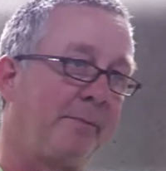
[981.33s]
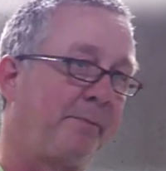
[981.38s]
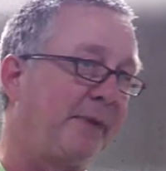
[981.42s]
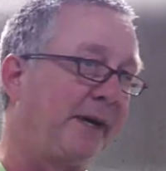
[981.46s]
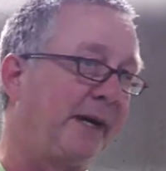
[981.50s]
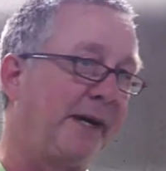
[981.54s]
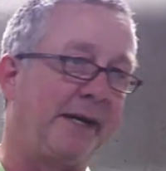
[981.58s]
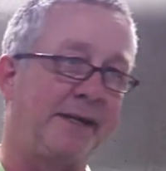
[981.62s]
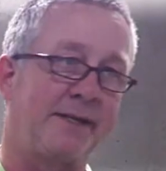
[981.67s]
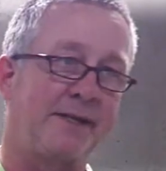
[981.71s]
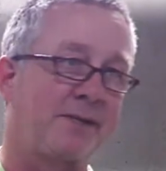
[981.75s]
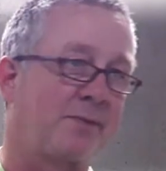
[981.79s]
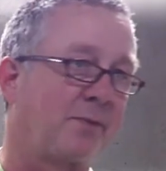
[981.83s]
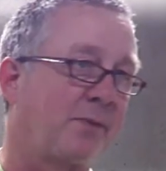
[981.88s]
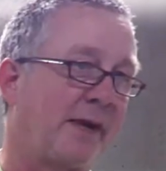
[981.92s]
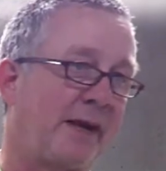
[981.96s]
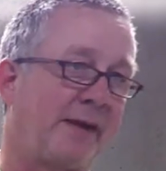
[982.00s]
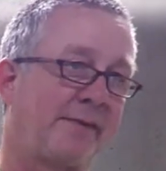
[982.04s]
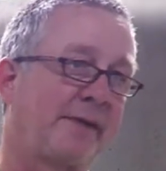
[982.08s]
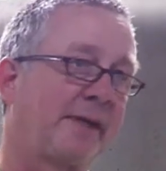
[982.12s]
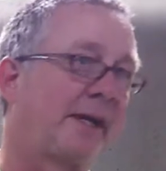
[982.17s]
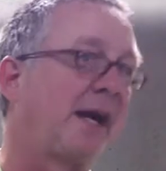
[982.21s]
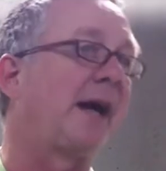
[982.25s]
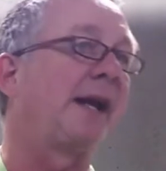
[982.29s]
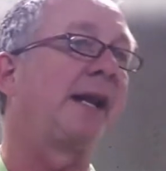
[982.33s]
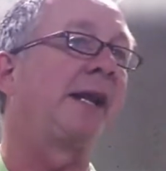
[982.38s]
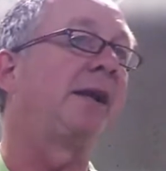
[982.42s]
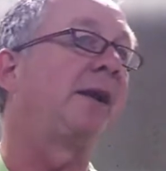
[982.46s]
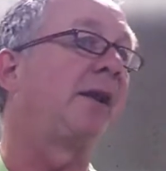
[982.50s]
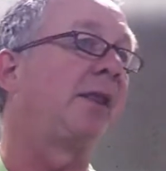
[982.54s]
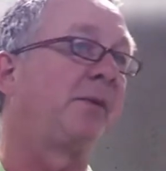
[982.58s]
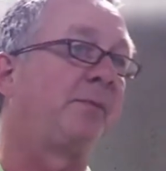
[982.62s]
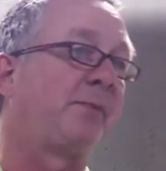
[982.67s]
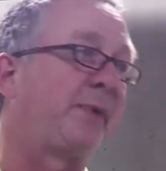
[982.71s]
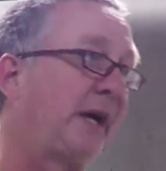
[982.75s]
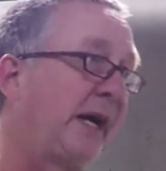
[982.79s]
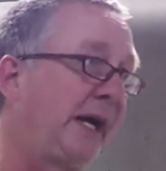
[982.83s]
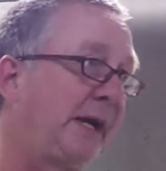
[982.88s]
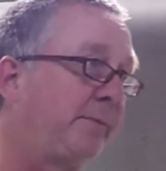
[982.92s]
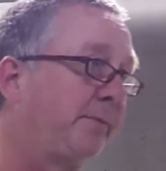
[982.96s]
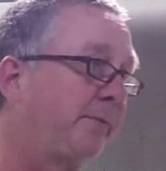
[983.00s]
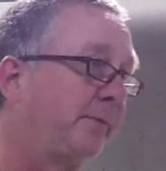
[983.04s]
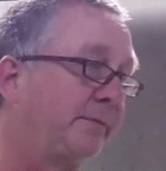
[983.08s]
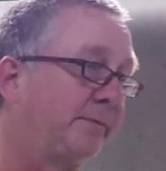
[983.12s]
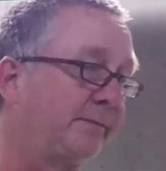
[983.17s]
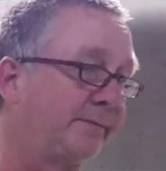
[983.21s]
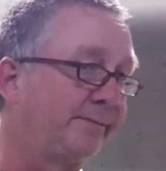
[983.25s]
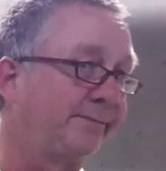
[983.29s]
butts, whatever got into the pipe,
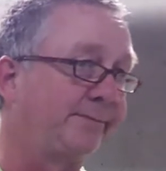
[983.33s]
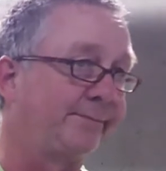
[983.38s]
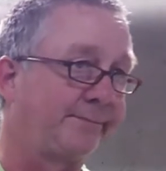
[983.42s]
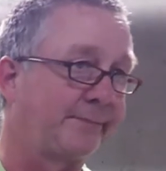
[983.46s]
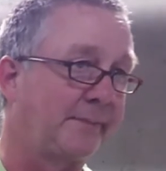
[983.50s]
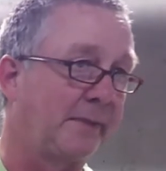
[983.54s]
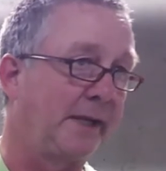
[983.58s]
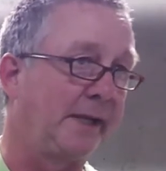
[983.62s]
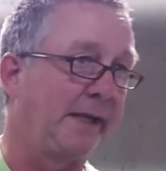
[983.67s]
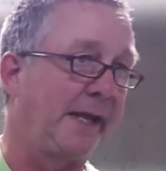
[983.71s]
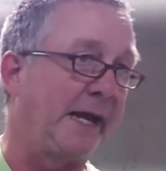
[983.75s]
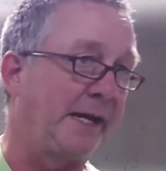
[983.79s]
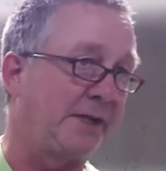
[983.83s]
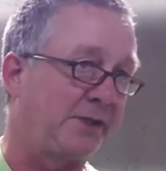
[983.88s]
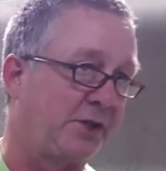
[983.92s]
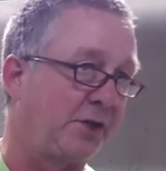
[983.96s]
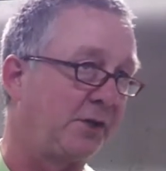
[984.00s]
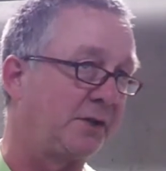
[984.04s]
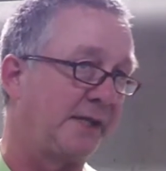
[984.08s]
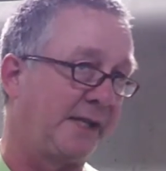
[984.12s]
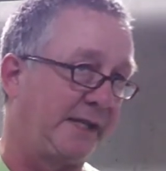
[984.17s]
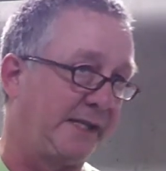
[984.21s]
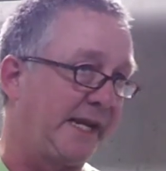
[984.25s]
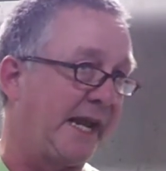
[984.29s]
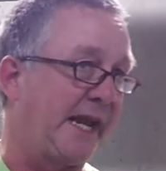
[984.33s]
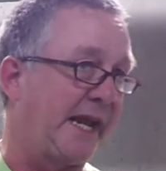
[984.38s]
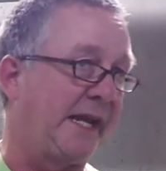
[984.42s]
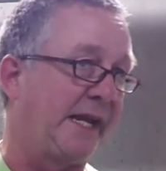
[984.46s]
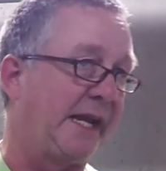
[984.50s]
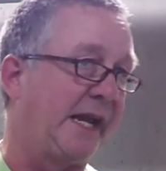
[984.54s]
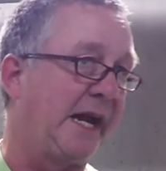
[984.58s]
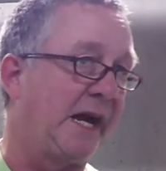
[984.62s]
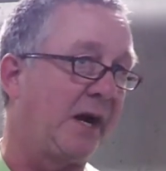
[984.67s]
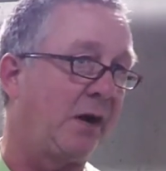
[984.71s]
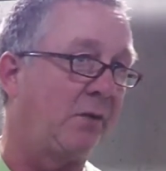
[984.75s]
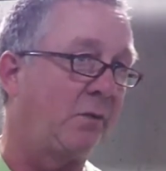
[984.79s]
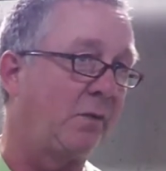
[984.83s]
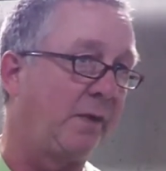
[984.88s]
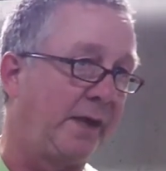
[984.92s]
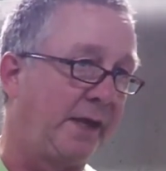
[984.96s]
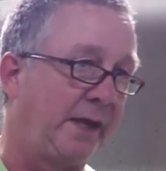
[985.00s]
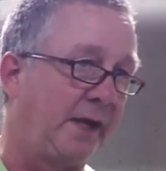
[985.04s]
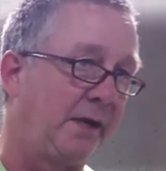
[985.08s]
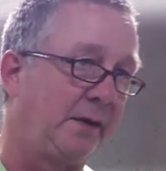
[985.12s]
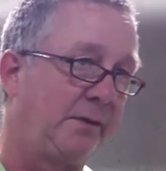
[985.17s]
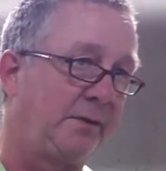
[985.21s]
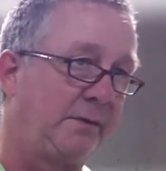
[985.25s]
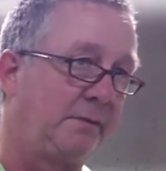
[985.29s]
and that's usually taken out
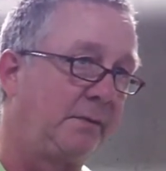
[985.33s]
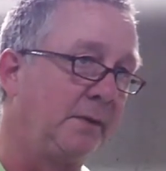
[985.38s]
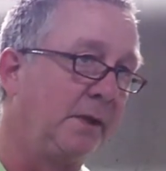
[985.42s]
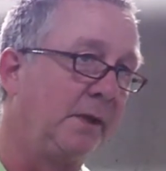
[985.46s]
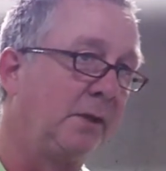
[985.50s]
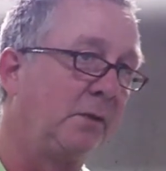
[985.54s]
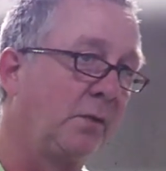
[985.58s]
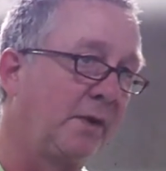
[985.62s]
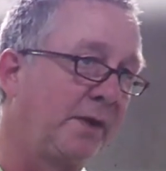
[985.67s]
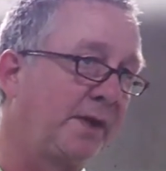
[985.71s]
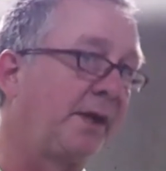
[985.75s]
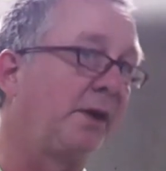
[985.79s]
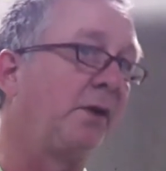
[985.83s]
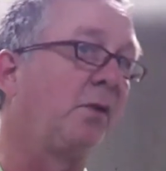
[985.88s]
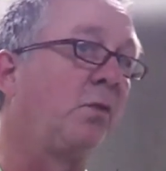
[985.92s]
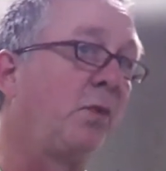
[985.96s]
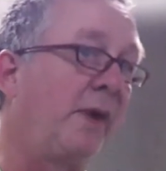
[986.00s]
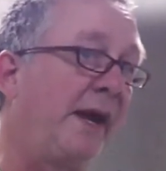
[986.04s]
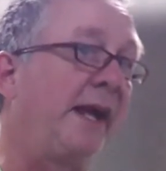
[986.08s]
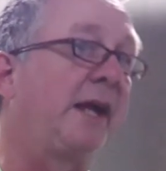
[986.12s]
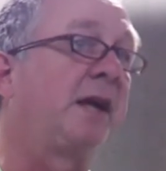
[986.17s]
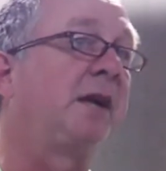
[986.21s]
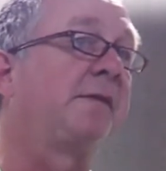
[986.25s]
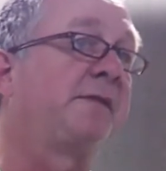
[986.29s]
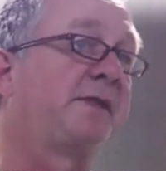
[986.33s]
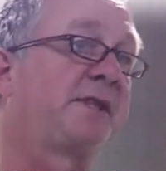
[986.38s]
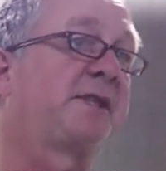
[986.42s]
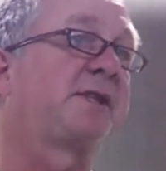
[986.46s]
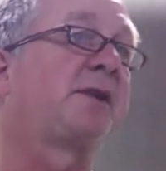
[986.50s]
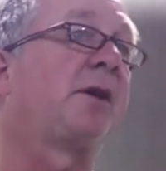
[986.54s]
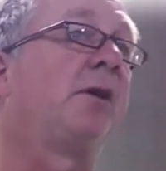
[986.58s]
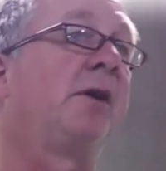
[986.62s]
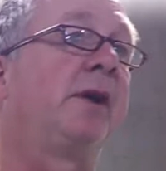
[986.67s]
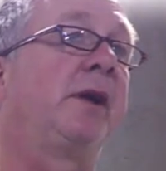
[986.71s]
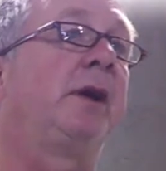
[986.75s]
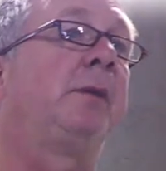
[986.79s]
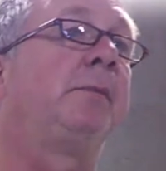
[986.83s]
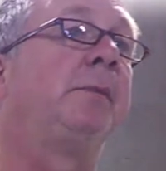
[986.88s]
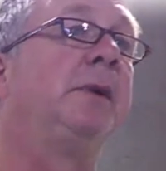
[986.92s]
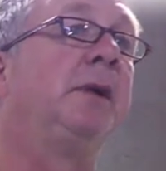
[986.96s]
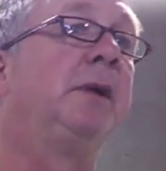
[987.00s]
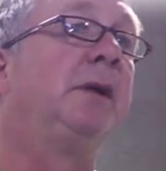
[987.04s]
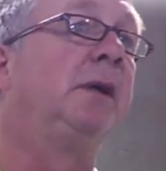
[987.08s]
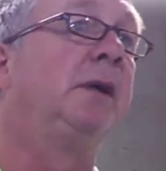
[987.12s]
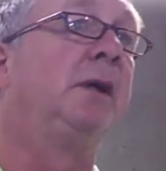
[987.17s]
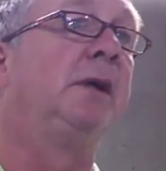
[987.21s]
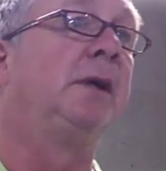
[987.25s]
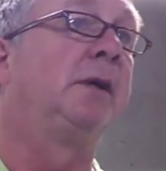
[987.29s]
within a week of startup.
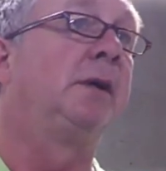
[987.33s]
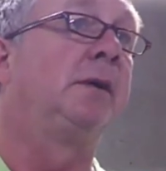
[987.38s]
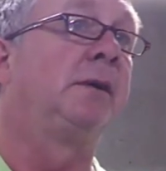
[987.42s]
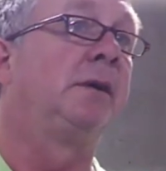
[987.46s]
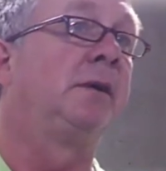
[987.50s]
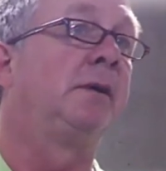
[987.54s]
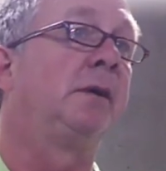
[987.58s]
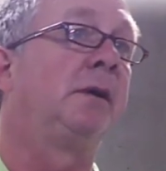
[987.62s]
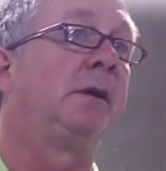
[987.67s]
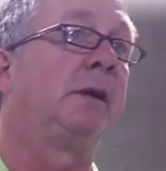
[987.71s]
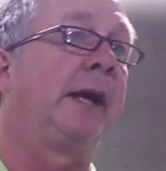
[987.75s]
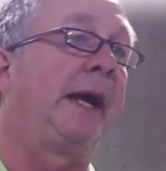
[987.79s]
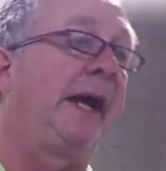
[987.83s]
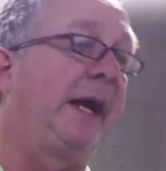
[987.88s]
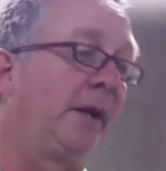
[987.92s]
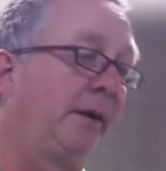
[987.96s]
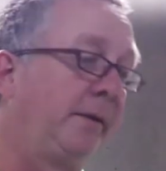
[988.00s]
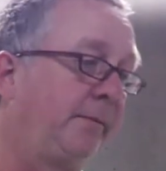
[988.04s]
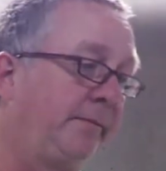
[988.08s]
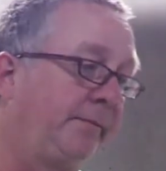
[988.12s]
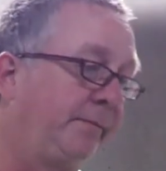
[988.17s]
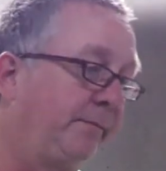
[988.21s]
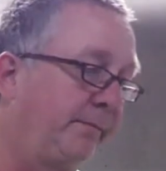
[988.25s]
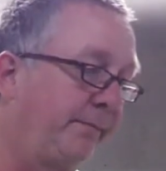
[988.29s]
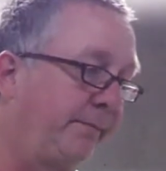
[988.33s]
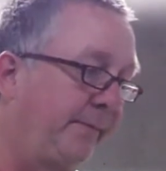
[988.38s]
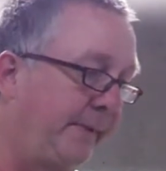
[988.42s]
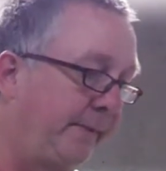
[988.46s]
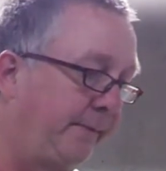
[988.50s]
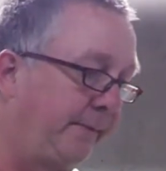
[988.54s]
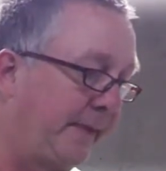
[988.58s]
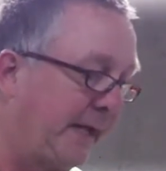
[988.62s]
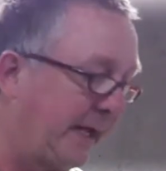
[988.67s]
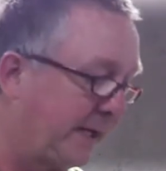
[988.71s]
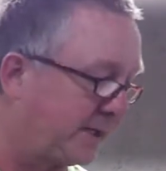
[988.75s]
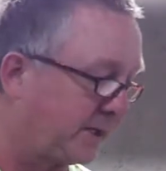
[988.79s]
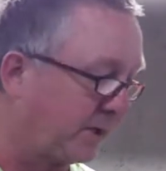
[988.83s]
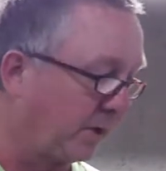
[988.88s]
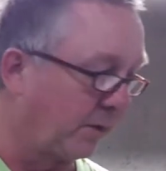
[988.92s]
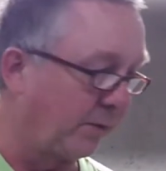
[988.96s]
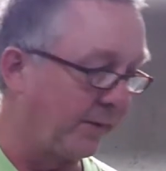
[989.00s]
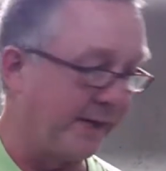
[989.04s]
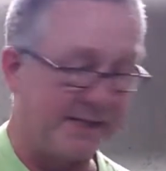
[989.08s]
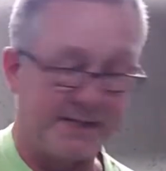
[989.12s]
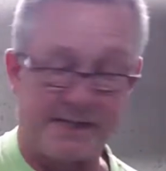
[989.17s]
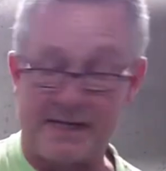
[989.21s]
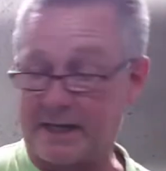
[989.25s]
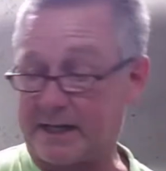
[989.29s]
And that's the only
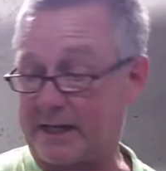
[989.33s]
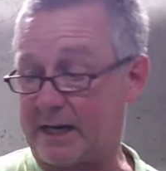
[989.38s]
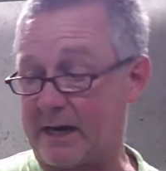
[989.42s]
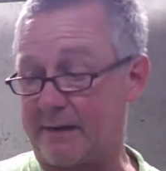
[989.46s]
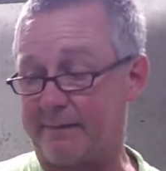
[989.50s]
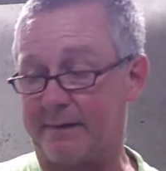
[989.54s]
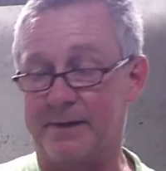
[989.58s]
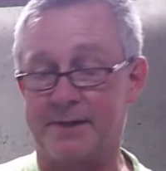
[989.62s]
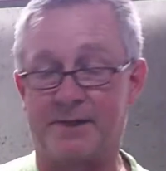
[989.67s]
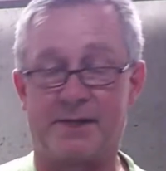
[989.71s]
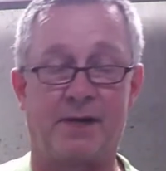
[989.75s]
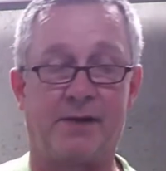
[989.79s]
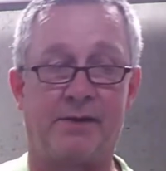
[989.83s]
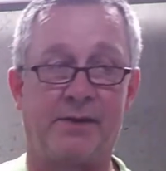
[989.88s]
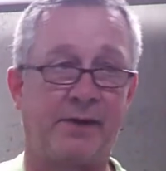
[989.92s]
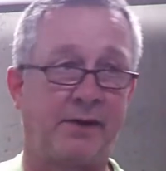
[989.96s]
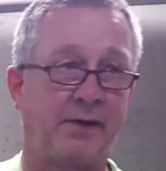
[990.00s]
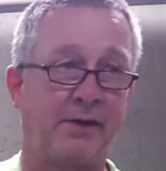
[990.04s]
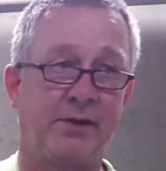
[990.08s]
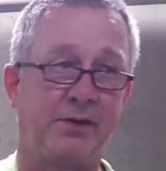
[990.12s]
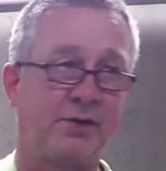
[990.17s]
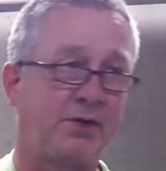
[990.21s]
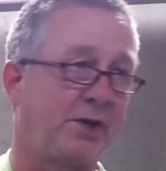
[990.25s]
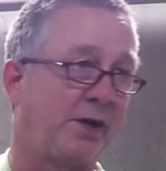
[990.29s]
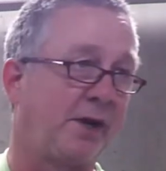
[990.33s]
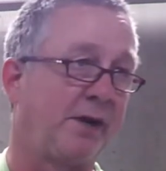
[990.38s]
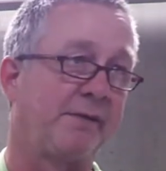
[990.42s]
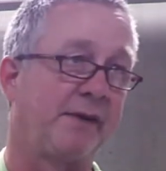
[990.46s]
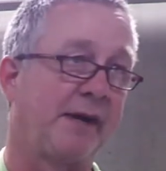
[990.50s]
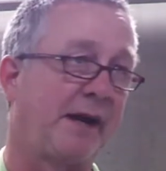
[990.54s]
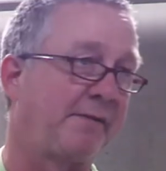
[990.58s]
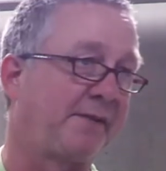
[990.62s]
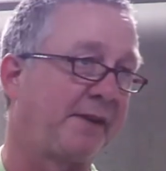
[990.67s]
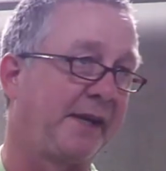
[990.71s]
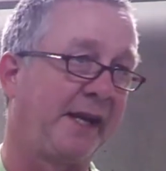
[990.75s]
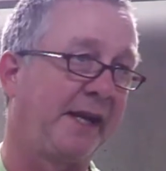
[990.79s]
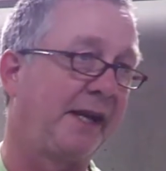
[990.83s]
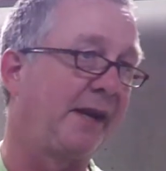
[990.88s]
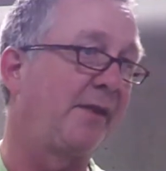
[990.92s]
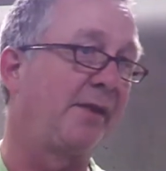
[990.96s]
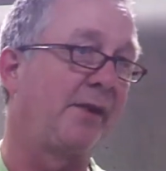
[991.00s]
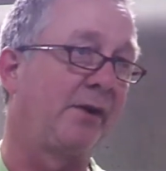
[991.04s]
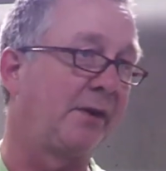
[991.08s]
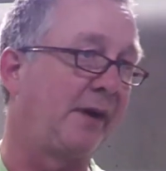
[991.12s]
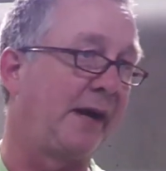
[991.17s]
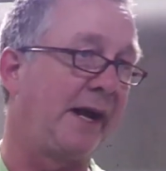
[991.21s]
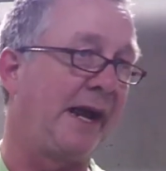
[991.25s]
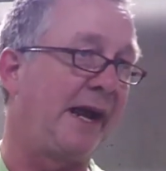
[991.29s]
reason that cover is on there. You should never have to get in
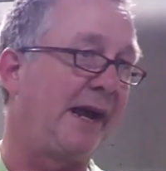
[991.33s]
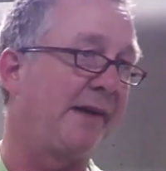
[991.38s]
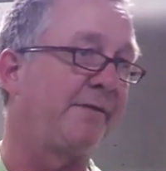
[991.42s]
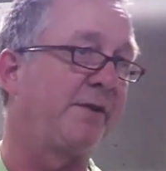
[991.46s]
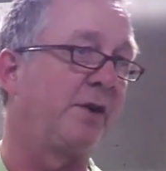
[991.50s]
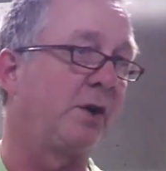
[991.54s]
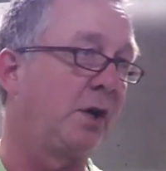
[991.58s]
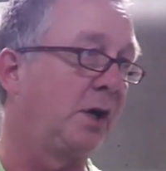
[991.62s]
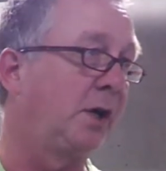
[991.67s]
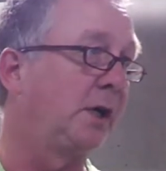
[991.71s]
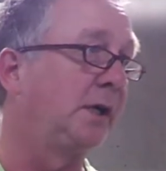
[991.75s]
there ever.